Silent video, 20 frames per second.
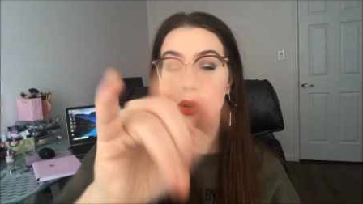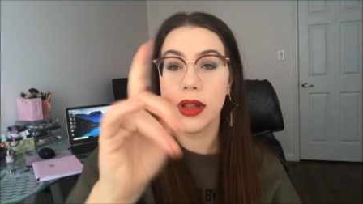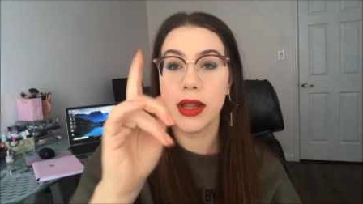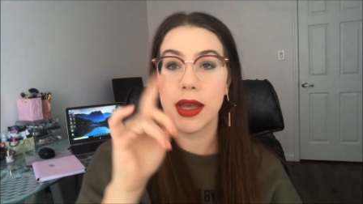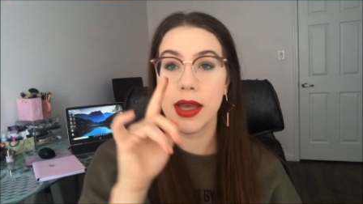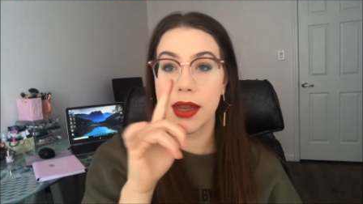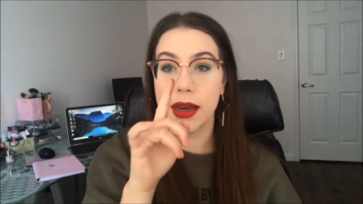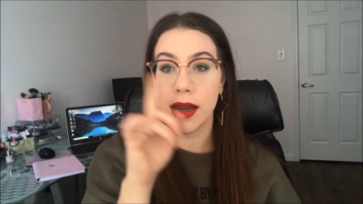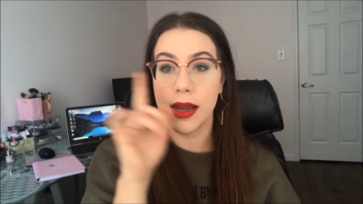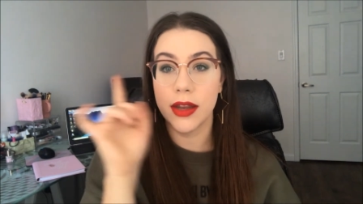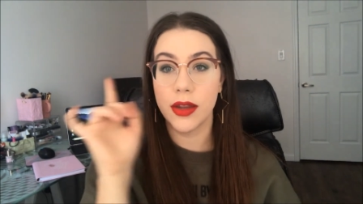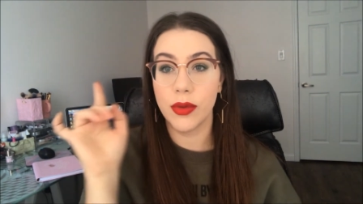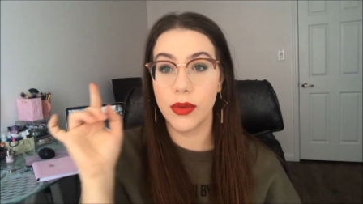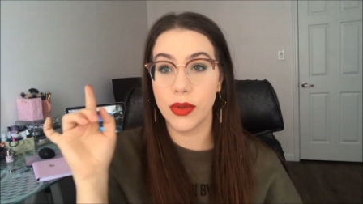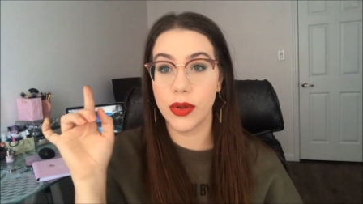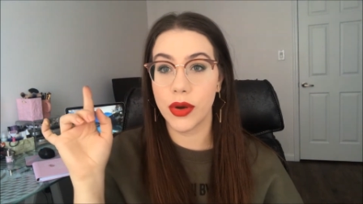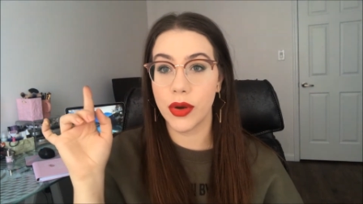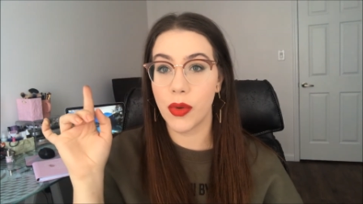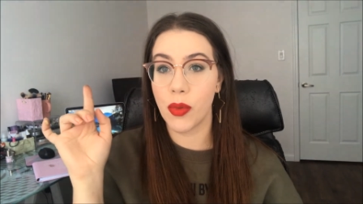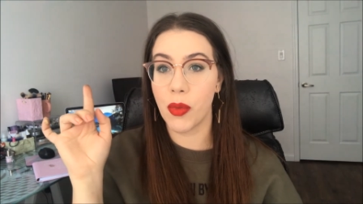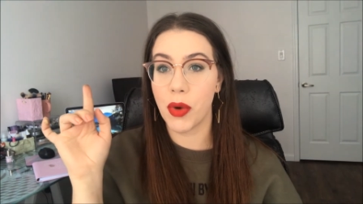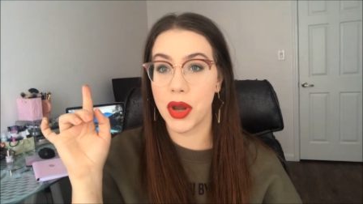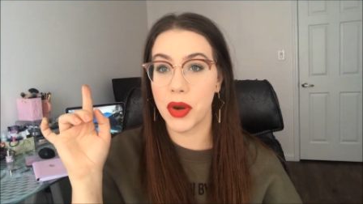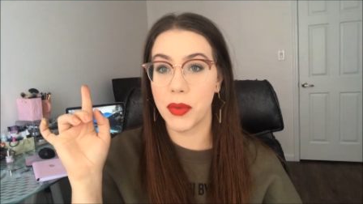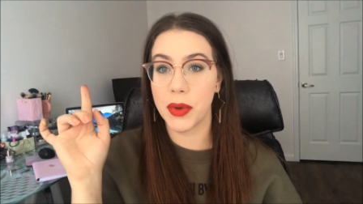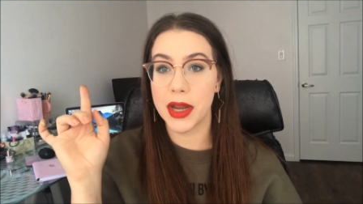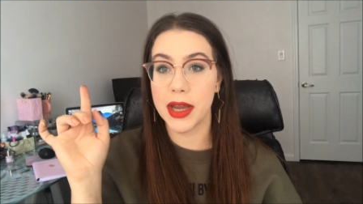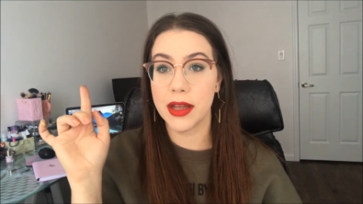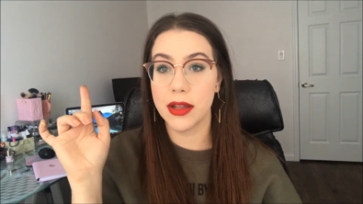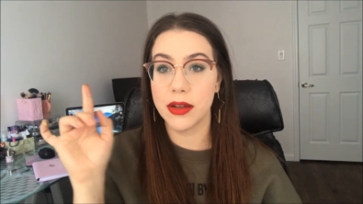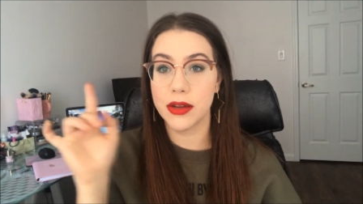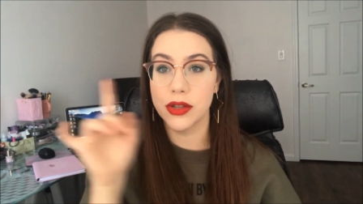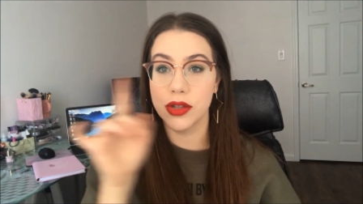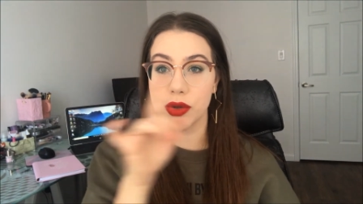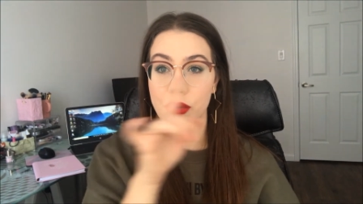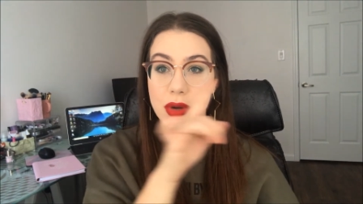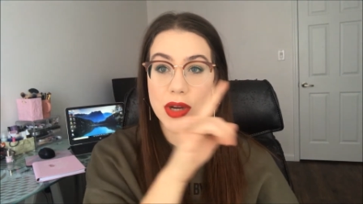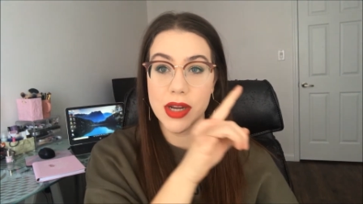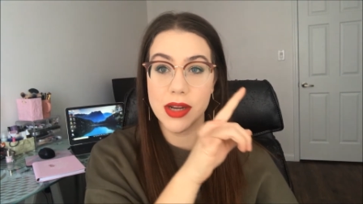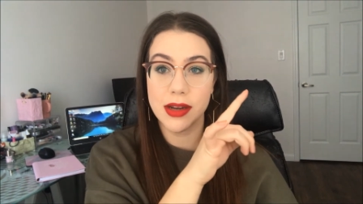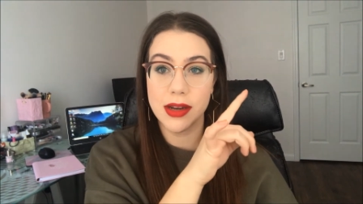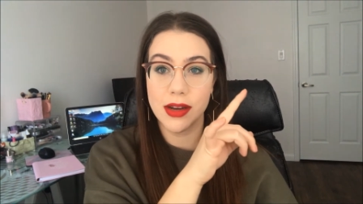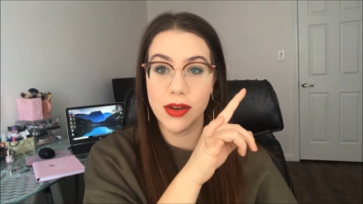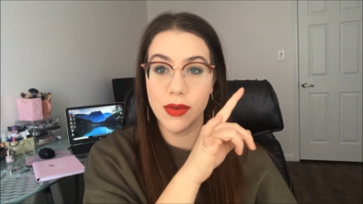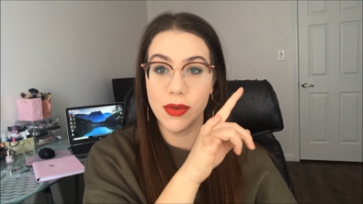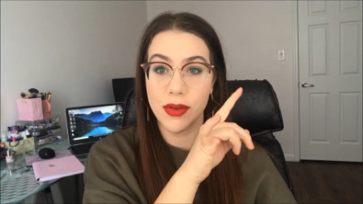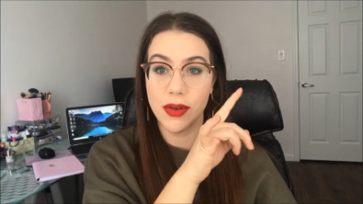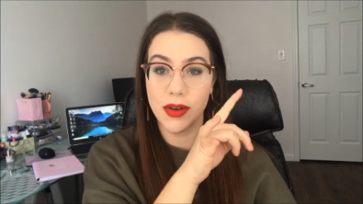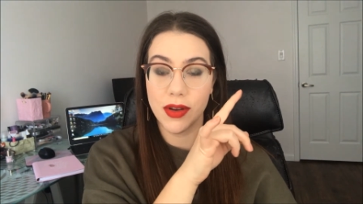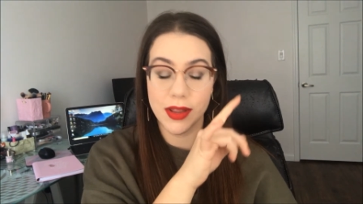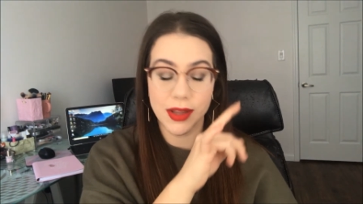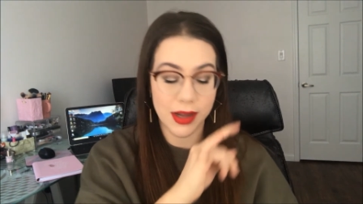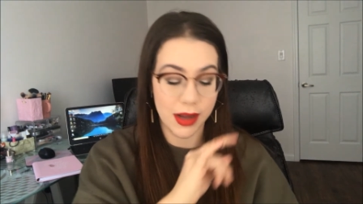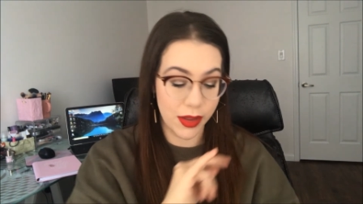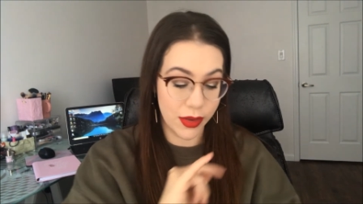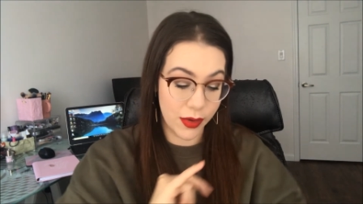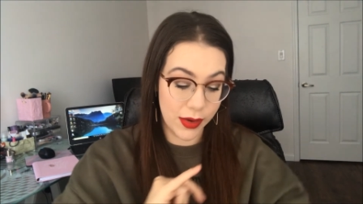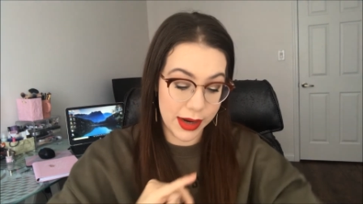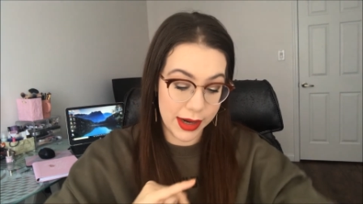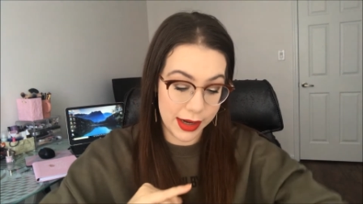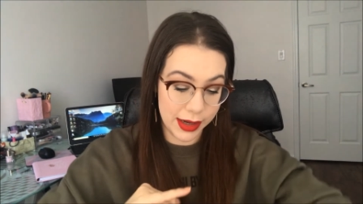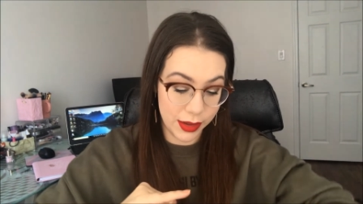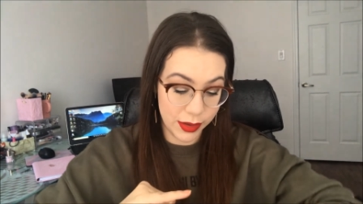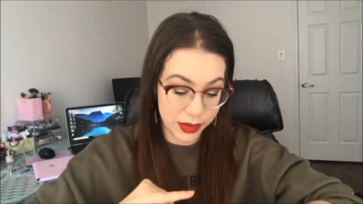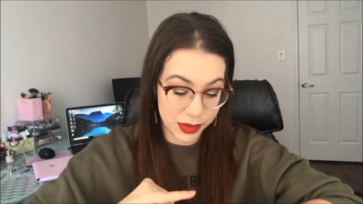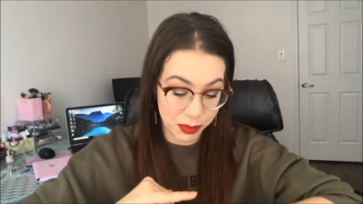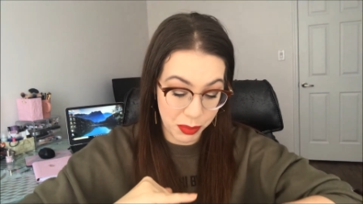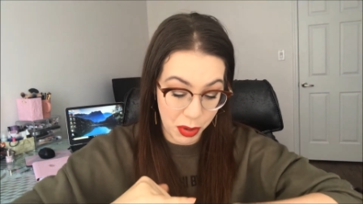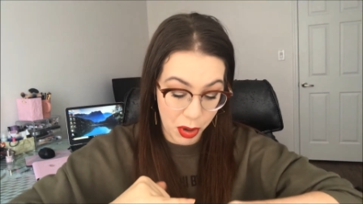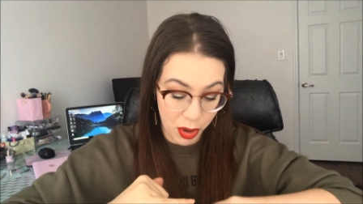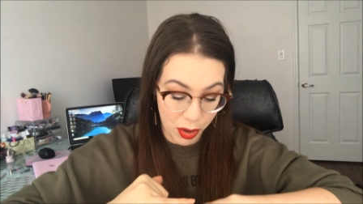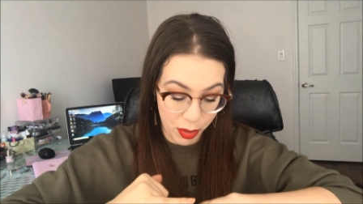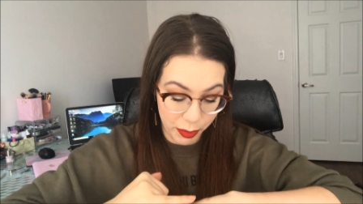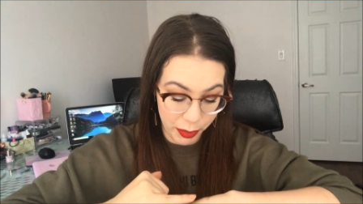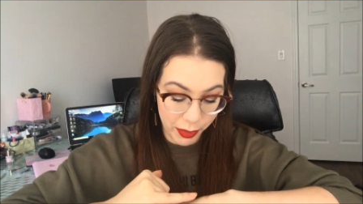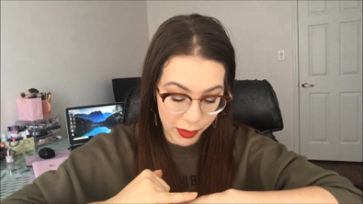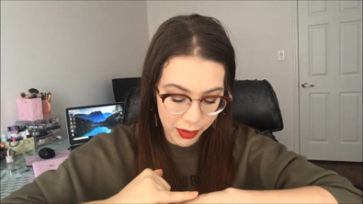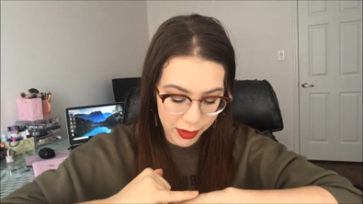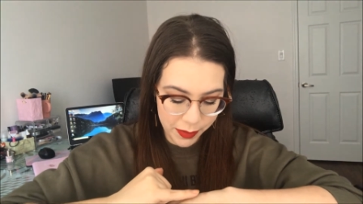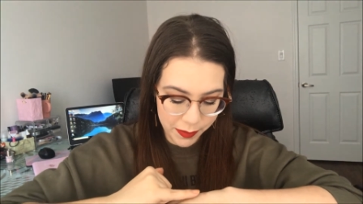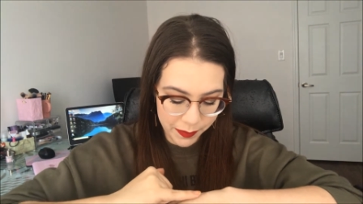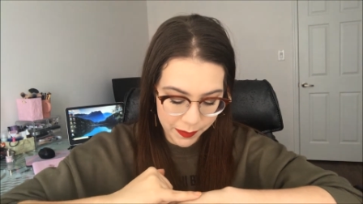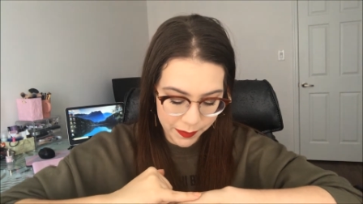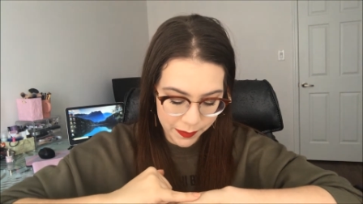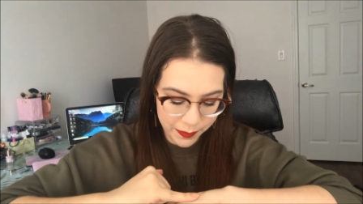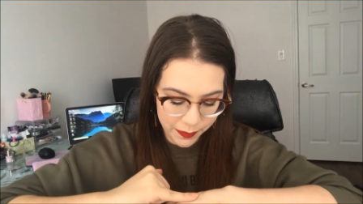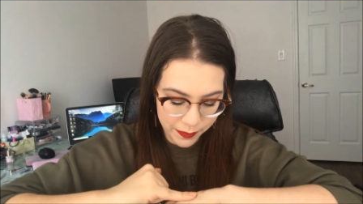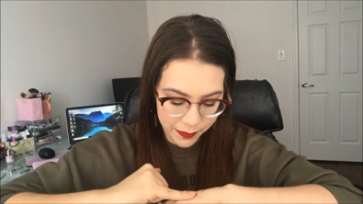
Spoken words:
your lid and you look one way, it looks green, and you look on the other and it looks purple.